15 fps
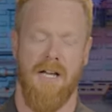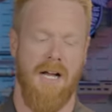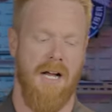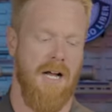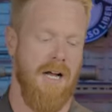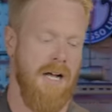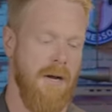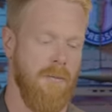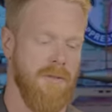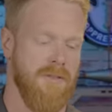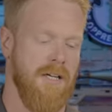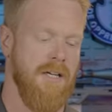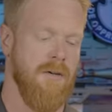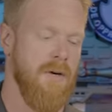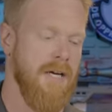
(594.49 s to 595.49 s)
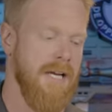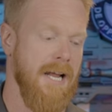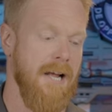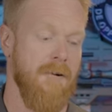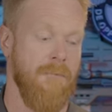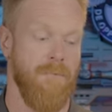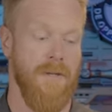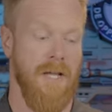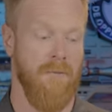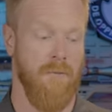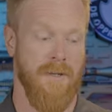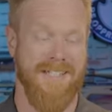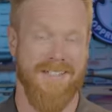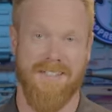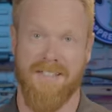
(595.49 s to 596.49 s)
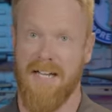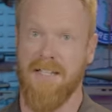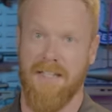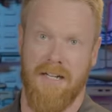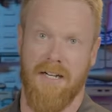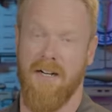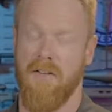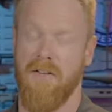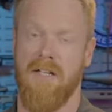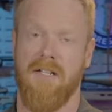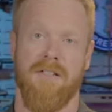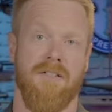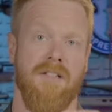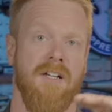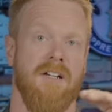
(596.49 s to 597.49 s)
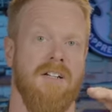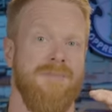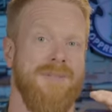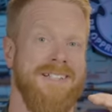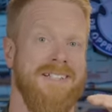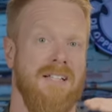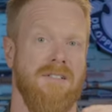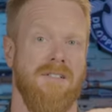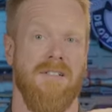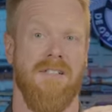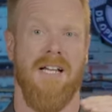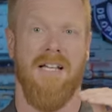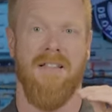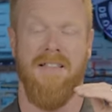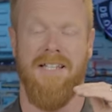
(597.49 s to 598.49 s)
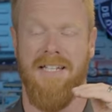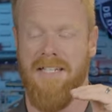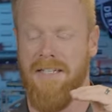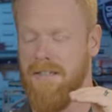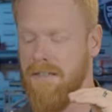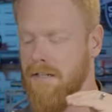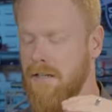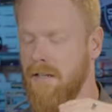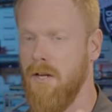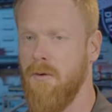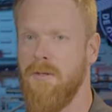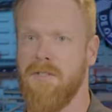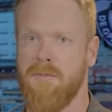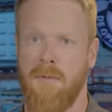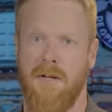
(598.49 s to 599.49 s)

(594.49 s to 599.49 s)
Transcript: Uh, I will tell you right now, if we decide to carry these, they're gonna be listed at the lowest